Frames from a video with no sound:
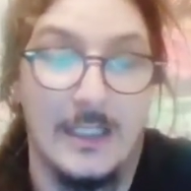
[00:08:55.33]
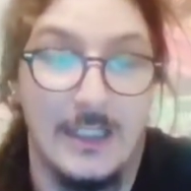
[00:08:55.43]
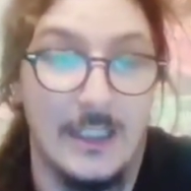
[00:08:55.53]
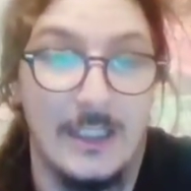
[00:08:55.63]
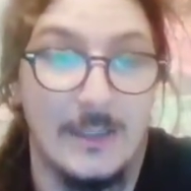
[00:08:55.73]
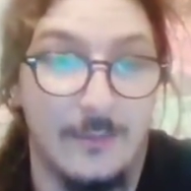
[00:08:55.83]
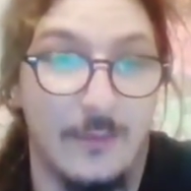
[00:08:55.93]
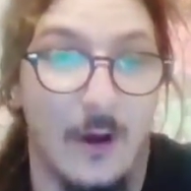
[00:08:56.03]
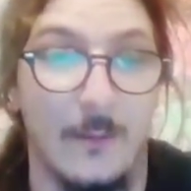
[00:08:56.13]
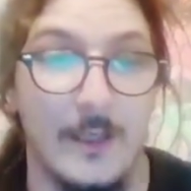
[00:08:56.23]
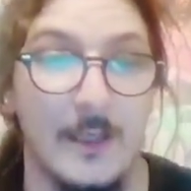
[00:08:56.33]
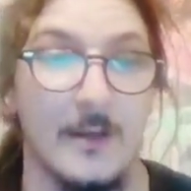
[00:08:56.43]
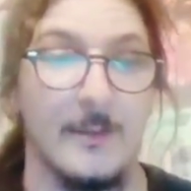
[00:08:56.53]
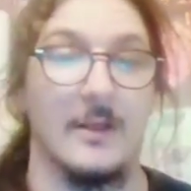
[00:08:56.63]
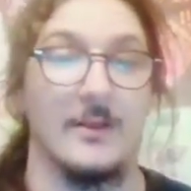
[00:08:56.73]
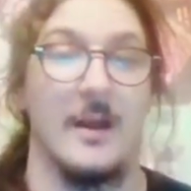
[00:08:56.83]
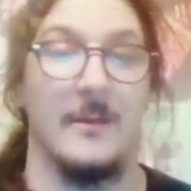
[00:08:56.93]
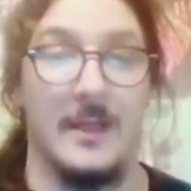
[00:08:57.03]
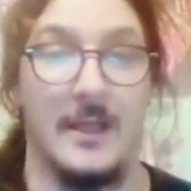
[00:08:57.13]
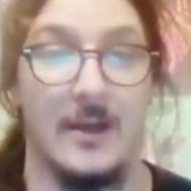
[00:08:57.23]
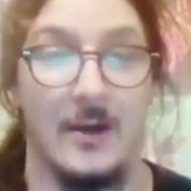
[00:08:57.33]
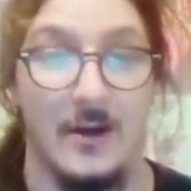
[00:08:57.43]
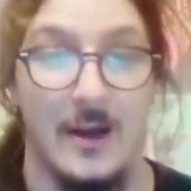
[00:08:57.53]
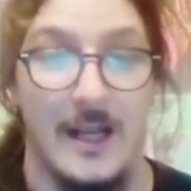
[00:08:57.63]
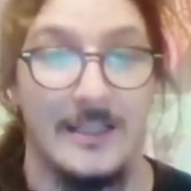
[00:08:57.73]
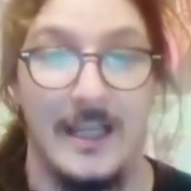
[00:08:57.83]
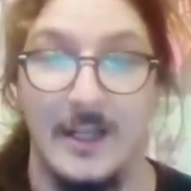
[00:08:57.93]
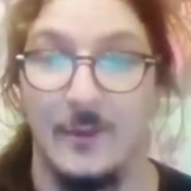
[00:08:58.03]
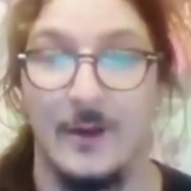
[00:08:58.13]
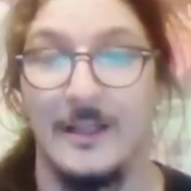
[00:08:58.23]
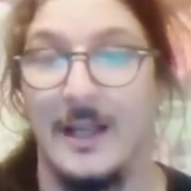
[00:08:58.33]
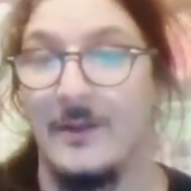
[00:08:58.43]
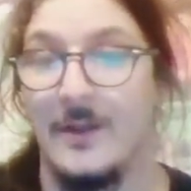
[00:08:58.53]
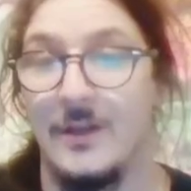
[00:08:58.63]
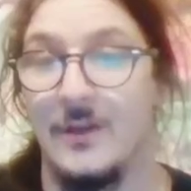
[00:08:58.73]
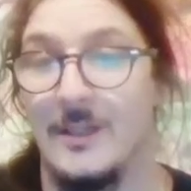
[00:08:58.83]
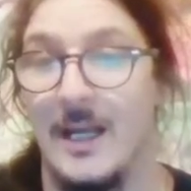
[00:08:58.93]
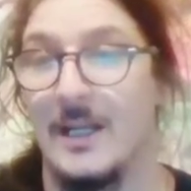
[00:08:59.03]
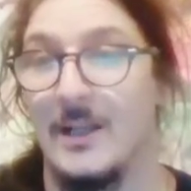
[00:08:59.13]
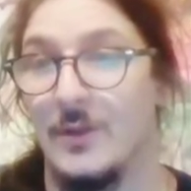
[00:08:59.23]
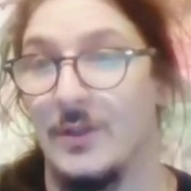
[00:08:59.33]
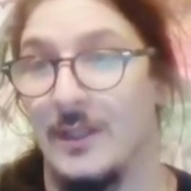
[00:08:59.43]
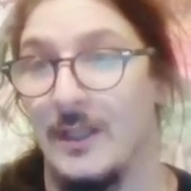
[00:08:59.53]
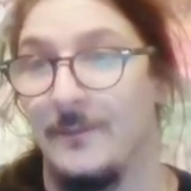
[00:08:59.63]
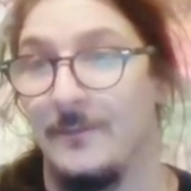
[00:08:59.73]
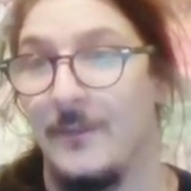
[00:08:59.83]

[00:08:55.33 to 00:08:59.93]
she's probably going to be able to come in here, take the one down, and do exactly what she did.